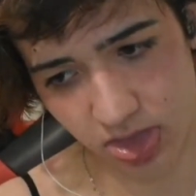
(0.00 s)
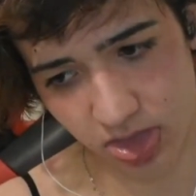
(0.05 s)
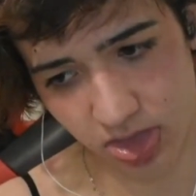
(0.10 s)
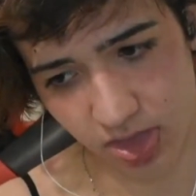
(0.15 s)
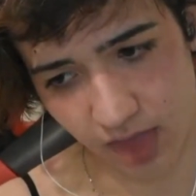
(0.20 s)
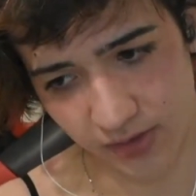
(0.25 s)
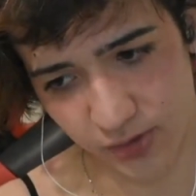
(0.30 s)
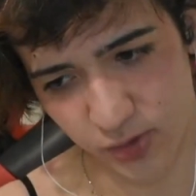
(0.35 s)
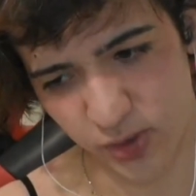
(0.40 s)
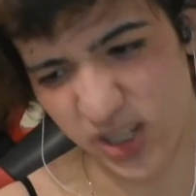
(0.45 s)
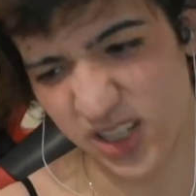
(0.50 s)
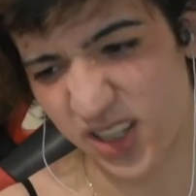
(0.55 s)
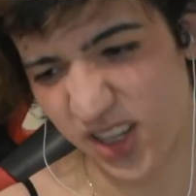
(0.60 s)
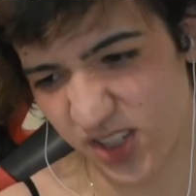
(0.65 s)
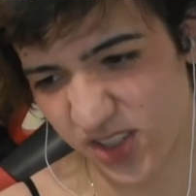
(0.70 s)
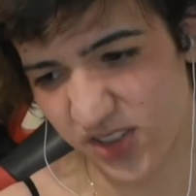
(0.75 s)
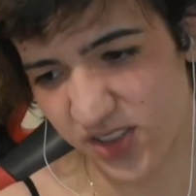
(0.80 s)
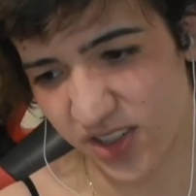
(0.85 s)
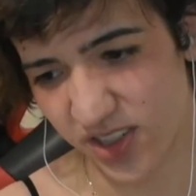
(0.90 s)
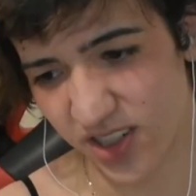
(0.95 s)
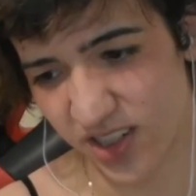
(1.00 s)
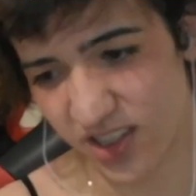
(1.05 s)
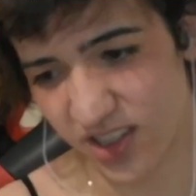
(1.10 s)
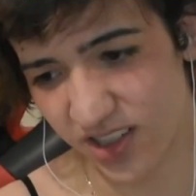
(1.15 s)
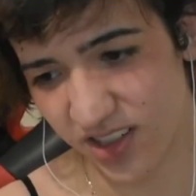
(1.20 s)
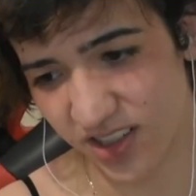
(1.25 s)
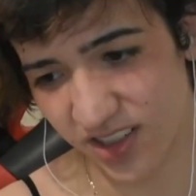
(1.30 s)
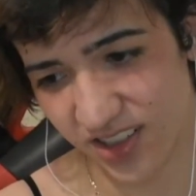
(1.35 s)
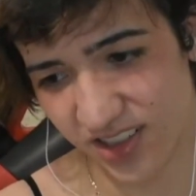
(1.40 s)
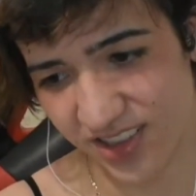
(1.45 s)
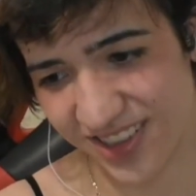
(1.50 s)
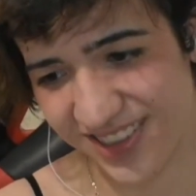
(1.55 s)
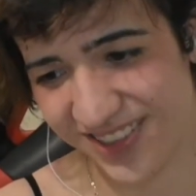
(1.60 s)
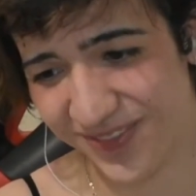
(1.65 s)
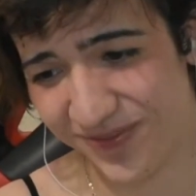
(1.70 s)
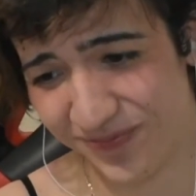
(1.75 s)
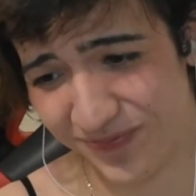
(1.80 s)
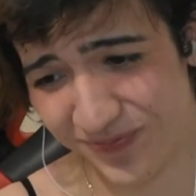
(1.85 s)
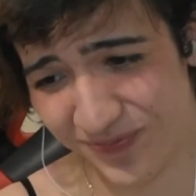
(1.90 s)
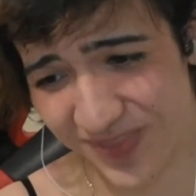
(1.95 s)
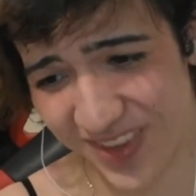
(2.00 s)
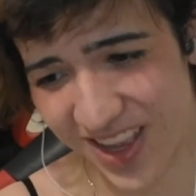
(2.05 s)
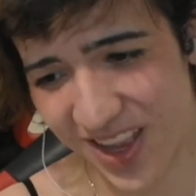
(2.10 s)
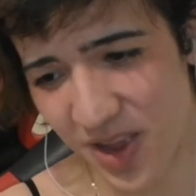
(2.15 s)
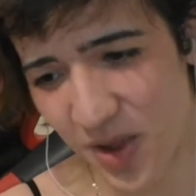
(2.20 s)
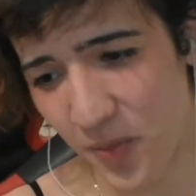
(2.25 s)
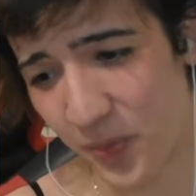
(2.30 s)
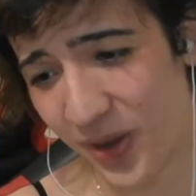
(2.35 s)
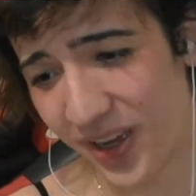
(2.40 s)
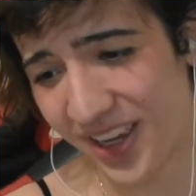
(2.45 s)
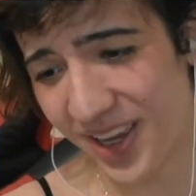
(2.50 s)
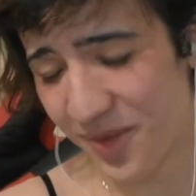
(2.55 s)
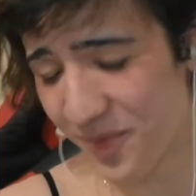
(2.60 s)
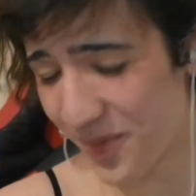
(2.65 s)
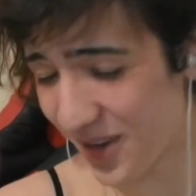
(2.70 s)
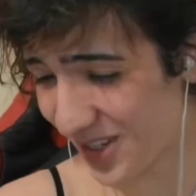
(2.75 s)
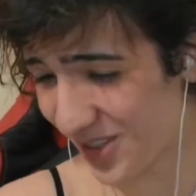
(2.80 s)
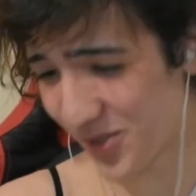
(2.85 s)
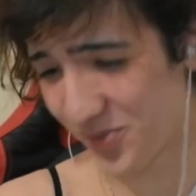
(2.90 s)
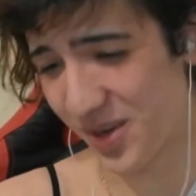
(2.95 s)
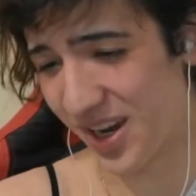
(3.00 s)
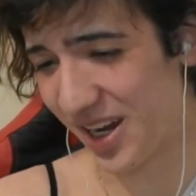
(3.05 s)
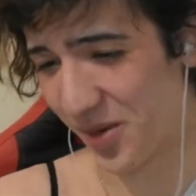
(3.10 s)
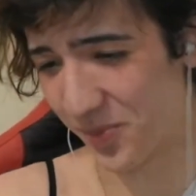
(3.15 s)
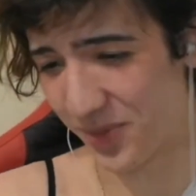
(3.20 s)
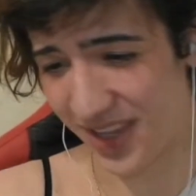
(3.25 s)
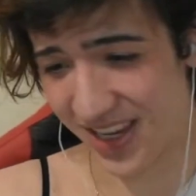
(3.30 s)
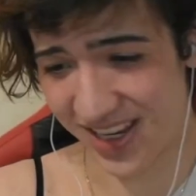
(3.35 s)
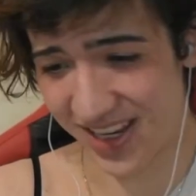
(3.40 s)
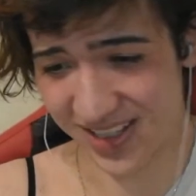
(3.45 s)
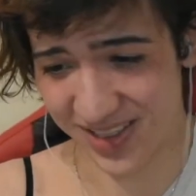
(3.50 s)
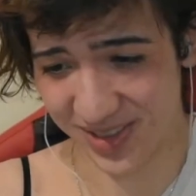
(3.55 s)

Translations are hard, but it makes your makeup last,